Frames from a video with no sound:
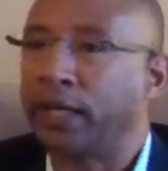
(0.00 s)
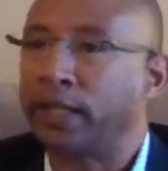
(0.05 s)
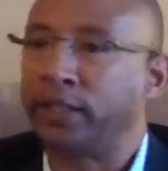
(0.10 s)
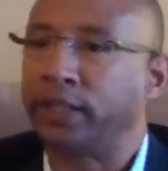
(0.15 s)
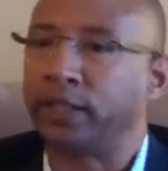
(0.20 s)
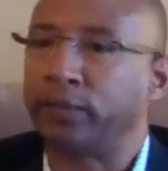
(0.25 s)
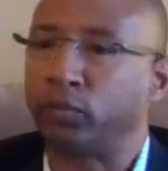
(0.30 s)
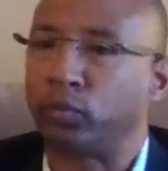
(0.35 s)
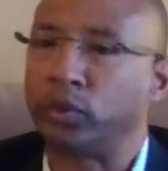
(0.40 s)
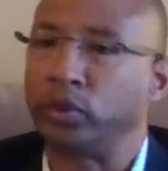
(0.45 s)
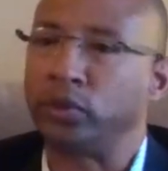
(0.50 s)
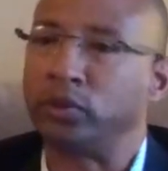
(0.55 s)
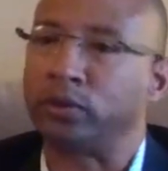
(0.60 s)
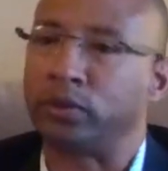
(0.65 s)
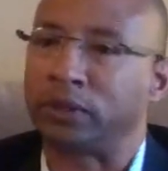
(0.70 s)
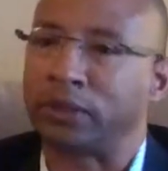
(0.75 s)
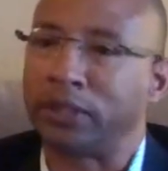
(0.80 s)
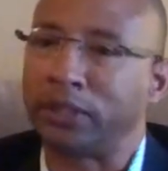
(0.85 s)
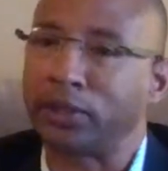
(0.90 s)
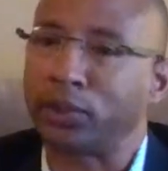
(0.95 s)
And then when you
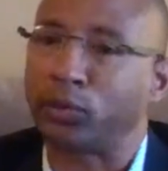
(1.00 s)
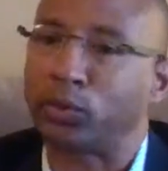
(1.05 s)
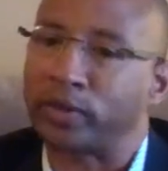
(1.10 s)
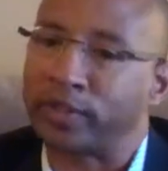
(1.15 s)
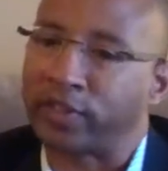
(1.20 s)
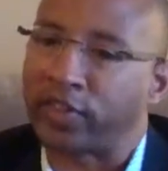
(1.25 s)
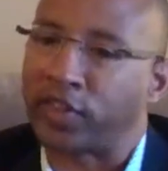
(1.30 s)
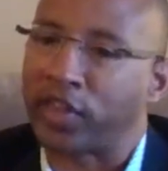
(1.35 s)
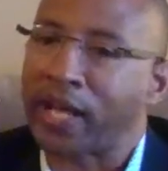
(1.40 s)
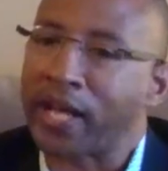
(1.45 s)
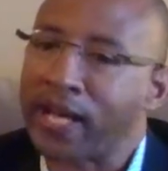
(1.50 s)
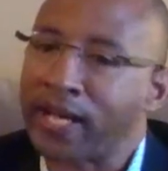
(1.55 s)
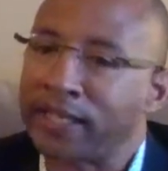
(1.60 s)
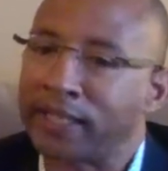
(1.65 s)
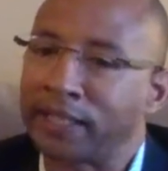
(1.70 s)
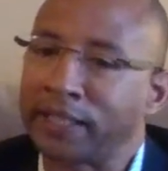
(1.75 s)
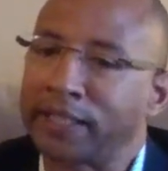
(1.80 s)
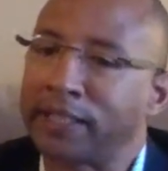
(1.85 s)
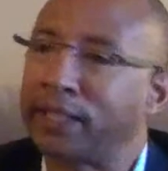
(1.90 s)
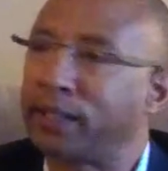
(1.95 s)
deal with that
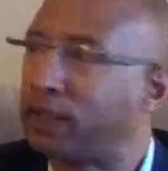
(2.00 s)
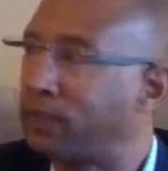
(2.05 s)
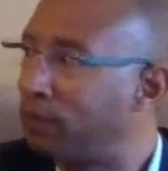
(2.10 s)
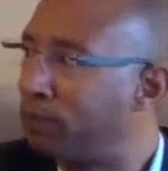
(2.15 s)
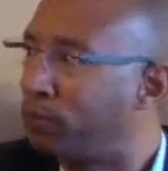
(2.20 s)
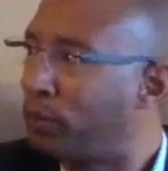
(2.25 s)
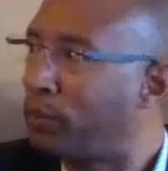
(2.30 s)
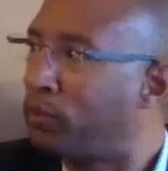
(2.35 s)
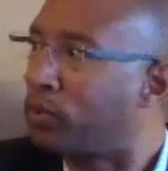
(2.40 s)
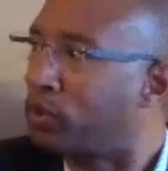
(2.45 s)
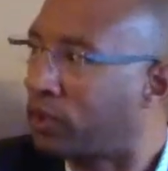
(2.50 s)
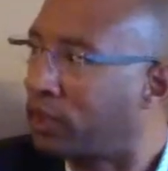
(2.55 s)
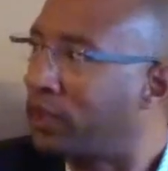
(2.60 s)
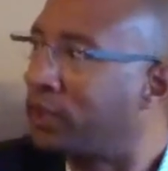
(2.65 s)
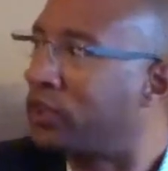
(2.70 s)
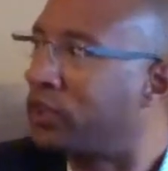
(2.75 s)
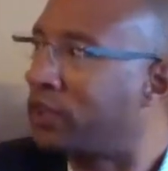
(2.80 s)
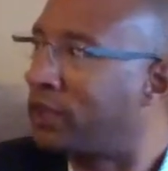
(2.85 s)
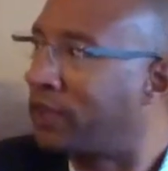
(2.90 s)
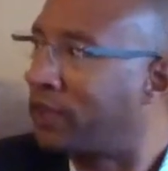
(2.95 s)
and get people to
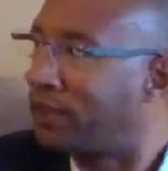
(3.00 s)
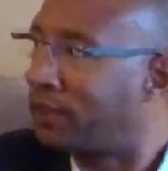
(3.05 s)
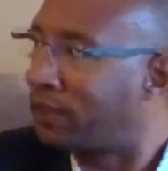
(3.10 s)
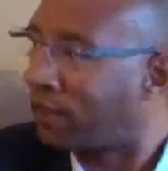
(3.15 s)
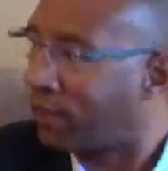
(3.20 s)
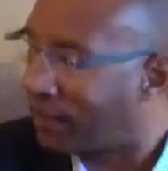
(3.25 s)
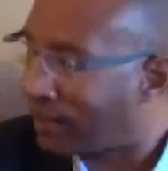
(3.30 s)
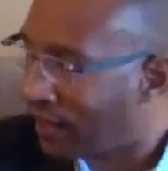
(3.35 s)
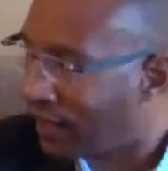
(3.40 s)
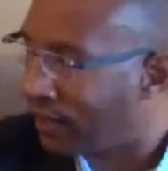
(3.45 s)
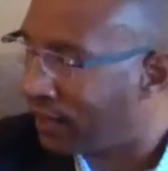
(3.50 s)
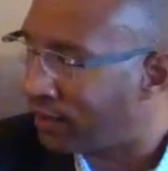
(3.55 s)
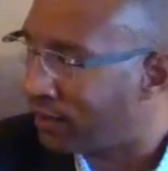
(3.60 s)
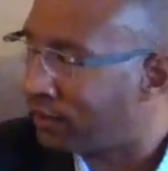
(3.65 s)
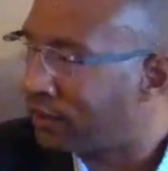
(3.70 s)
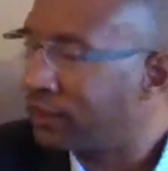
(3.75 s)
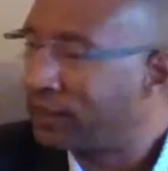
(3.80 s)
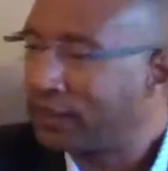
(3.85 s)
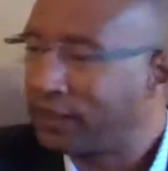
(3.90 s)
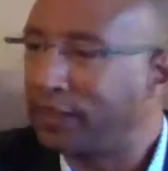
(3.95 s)
understand that,
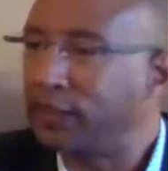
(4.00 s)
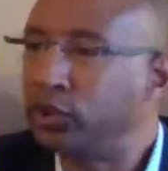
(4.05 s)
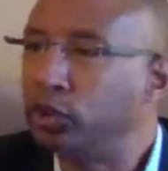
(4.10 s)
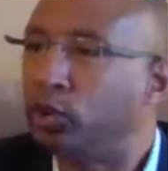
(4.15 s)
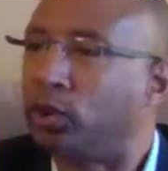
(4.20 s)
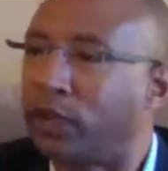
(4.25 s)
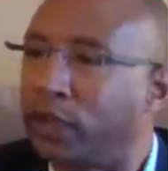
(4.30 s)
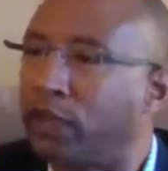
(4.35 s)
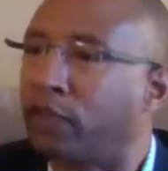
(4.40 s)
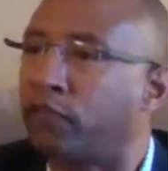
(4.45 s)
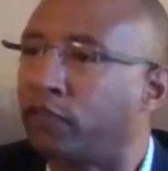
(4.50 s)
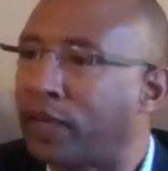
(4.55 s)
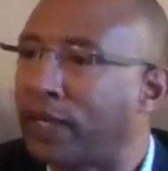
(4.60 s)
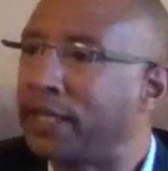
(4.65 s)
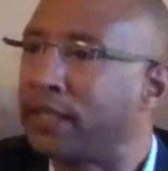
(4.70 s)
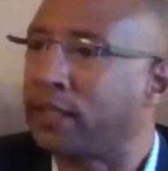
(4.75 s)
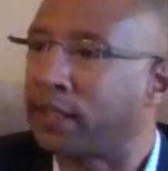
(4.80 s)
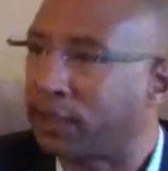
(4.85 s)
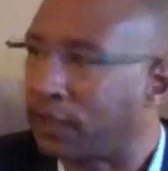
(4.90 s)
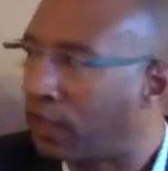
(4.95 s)
then you can
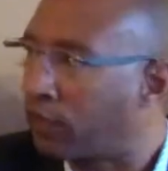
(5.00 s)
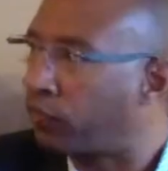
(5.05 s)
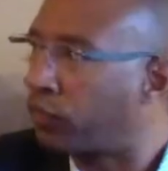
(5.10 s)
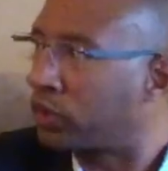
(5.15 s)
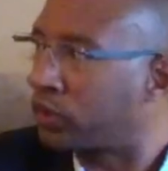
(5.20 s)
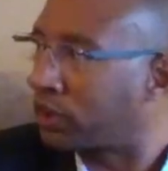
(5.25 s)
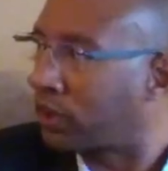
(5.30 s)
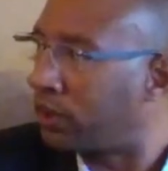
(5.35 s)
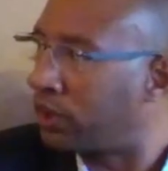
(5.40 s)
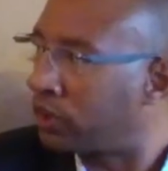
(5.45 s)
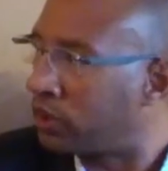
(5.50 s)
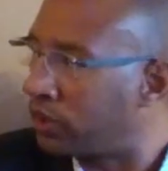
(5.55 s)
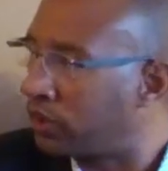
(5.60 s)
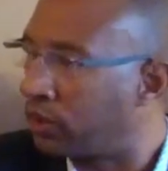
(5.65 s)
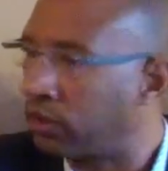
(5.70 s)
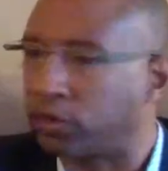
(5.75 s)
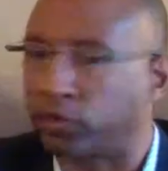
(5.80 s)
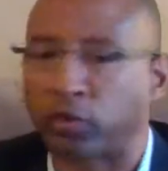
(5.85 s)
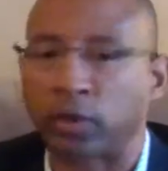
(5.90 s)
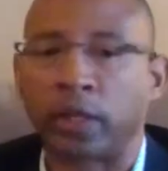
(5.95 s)
invite the conversation
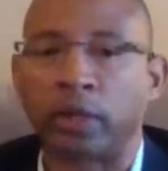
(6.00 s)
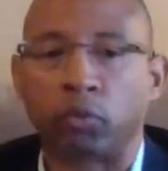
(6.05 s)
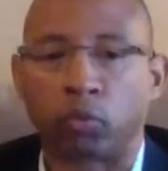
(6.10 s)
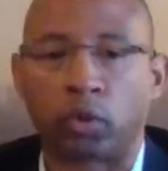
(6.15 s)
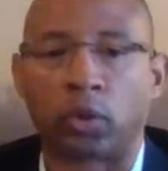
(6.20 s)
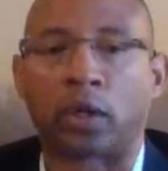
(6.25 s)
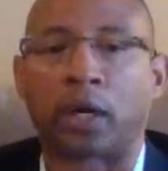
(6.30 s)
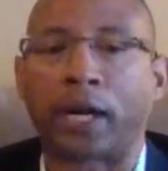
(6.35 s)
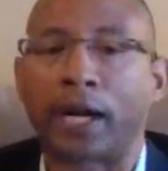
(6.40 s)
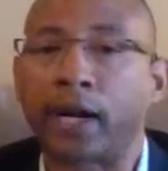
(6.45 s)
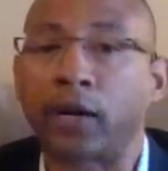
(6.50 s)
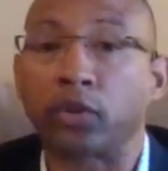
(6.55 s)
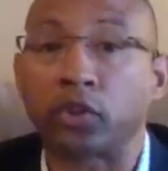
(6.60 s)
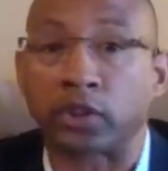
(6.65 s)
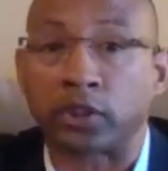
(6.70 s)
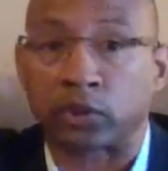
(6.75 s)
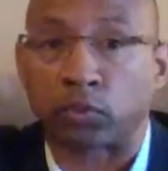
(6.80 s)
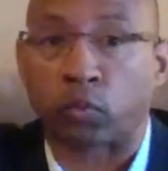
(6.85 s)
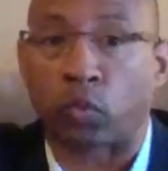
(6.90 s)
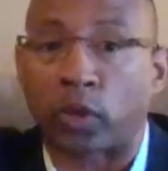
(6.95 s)
of, well, how
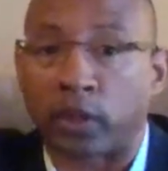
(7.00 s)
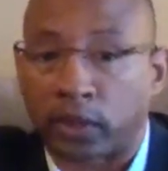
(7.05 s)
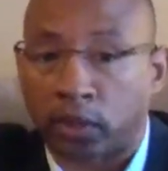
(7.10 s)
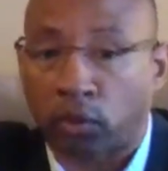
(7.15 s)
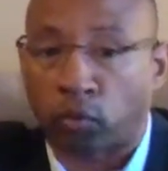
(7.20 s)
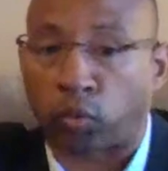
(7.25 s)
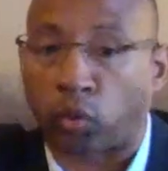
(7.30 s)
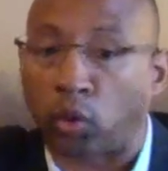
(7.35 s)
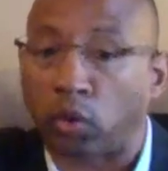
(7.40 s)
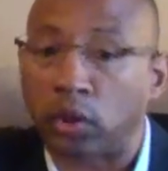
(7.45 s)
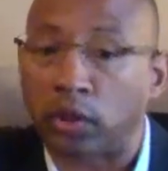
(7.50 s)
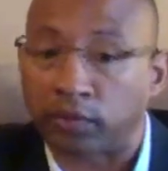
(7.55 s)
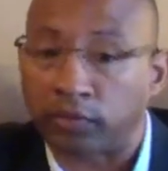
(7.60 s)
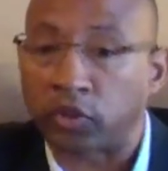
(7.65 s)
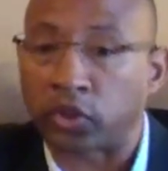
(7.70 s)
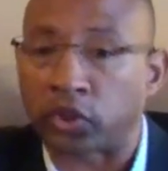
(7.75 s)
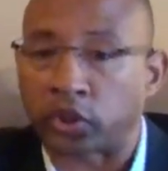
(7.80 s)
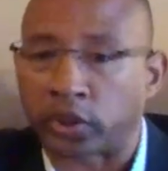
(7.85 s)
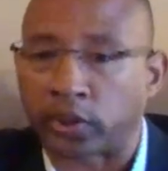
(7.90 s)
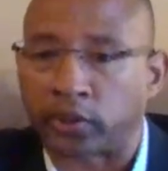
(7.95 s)
does what the role of
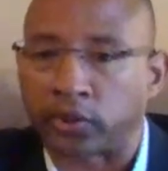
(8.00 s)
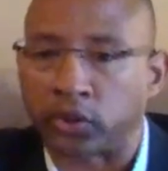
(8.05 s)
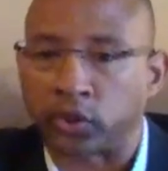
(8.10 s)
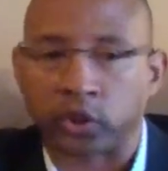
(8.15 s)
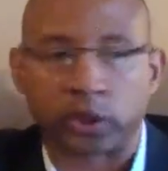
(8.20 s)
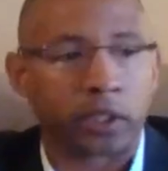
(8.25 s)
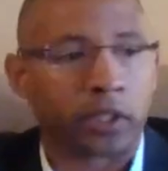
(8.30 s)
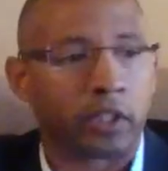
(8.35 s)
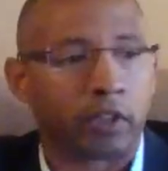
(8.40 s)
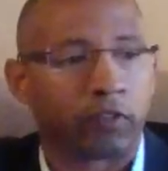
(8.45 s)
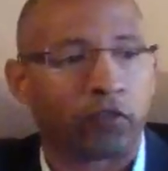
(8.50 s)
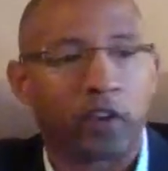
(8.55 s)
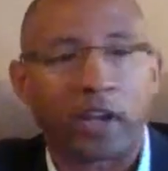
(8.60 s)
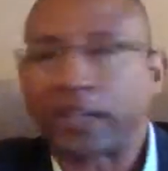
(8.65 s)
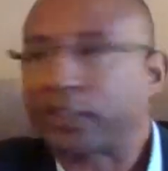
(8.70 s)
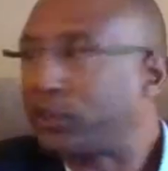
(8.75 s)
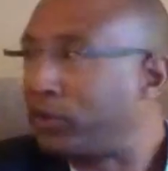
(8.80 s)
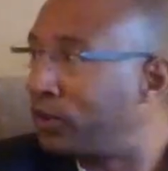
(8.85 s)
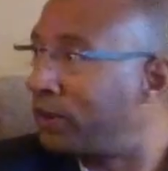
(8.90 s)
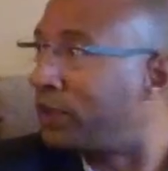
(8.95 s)
the church
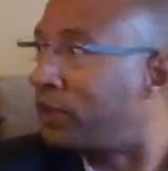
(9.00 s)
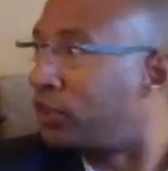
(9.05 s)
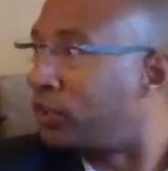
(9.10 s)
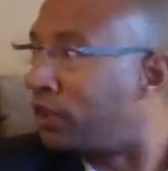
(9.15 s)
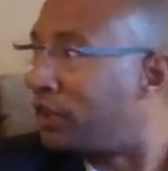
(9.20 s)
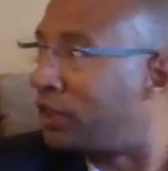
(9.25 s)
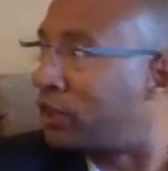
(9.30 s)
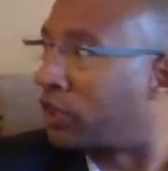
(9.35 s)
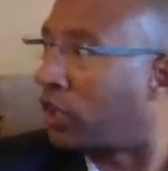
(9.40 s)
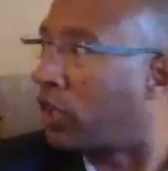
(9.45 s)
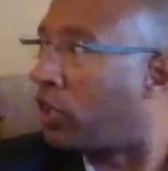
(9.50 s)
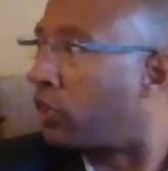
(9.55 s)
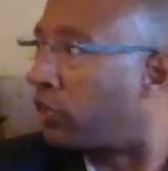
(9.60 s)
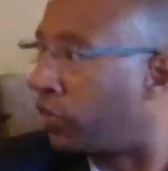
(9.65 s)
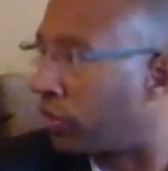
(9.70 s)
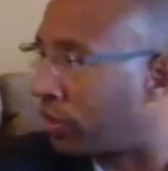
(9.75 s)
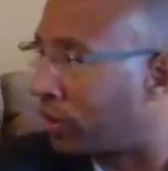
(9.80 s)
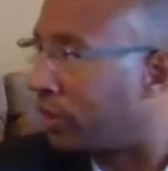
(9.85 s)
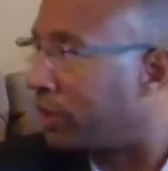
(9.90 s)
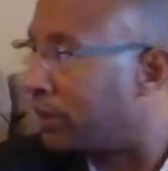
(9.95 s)
factor into these
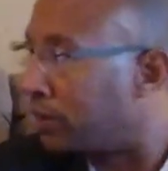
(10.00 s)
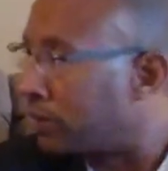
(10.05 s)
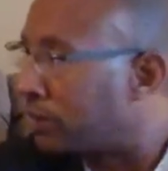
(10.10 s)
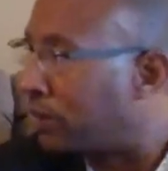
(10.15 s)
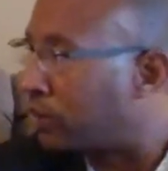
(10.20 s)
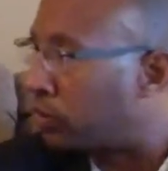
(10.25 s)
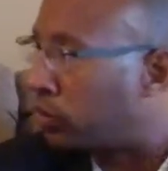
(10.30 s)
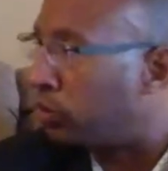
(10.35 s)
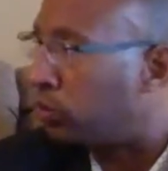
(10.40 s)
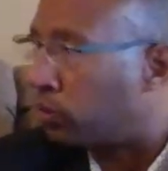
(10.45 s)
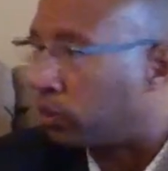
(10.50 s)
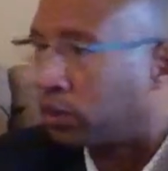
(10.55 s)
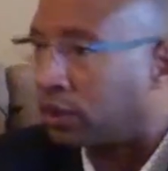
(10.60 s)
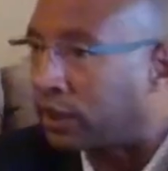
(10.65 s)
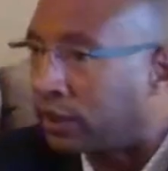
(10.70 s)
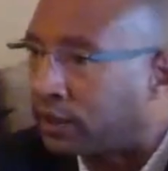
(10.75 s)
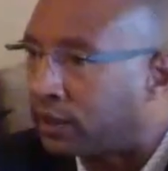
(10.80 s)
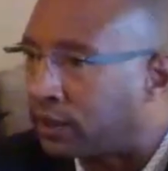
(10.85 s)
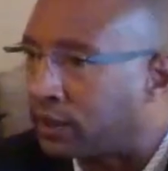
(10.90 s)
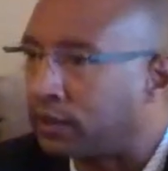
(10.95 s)
other things that you
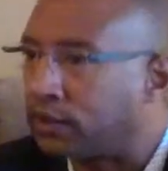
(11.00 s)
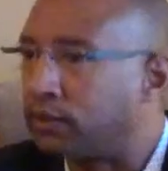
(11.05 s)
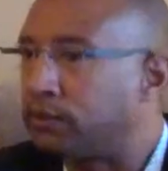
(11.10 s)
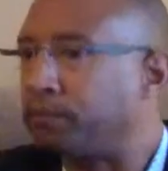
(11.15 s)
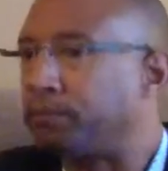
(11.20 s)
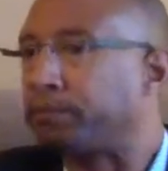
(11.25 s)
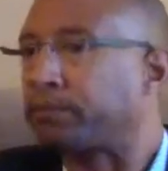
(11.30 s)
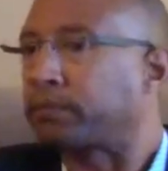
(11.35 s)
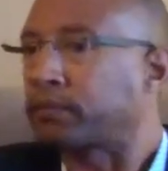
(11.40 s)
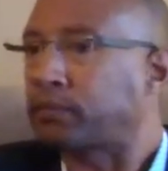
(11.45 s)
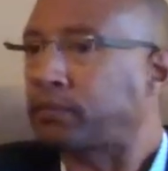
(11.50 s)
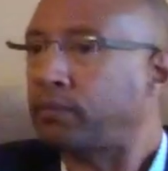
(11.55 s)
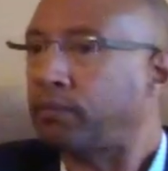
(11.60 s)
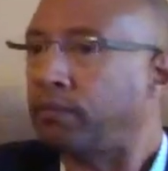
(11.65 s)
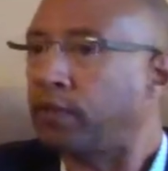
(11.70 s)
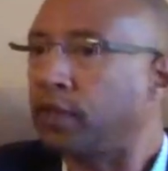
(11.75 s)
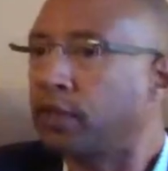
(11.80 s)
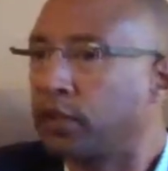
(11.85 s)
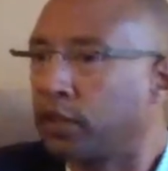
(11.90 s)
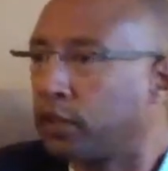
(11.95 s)
think
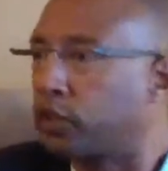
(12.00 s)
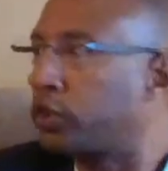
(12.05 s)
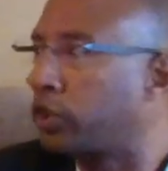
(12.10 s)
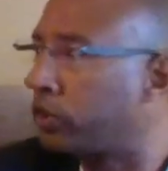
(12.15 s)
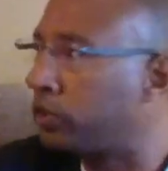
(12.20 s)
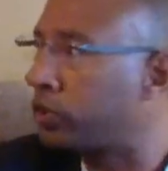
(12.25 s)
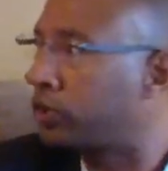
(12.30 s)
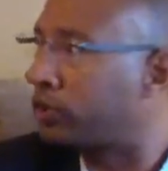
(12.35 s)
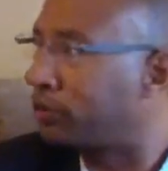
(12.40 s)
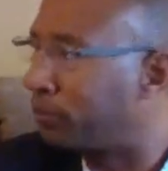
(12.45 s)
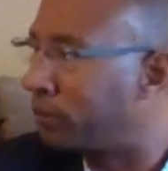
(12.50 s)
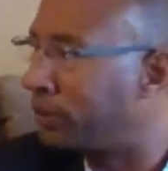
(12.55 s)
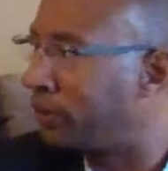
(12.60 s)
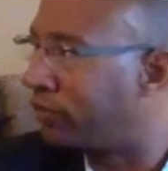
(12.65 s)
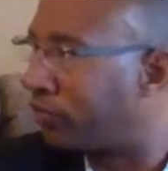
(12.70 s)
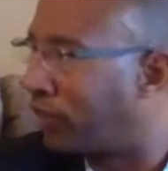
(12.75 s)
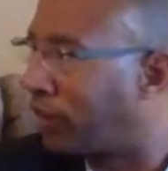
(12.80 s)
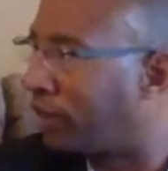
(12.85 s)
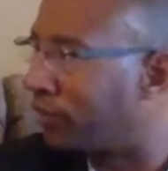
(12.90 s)
the church should be involved in?